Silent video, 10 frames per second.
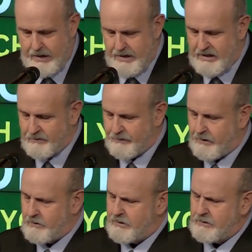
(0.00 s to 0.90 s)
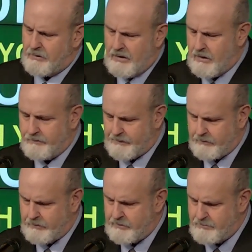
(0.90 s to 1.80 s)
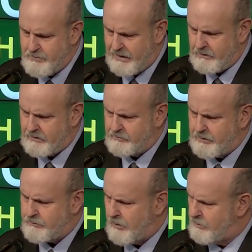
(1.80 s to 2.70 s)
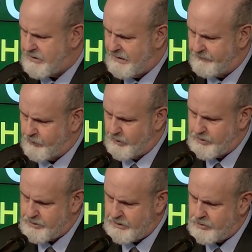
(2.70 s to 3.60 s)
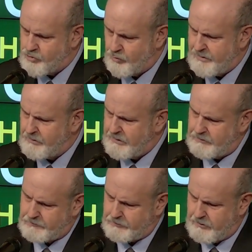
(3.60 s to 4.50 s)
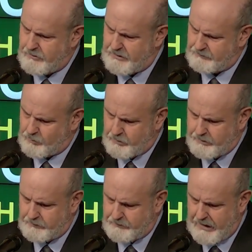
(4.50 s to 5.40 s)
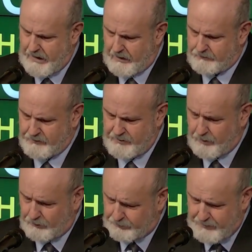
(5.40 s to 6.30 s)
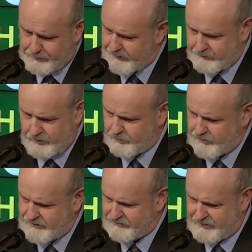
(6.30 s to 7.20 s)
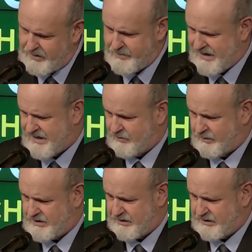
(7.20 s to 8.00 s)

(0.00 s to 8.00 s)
In a very Marilyn Monroe-type voice, she dreamily slurred out the words so that most people in the room couldn't really make out what she